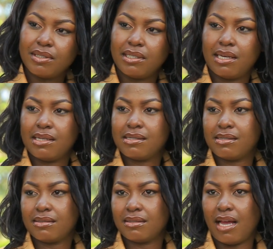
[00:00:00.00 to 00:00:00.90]

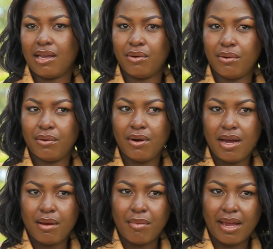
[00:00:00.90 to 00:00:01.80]
Yes, I know.
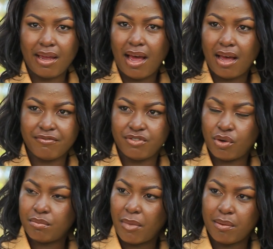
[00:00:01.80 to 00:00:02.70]
I've
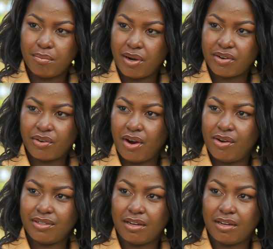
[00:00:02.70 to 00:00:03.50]
known my background.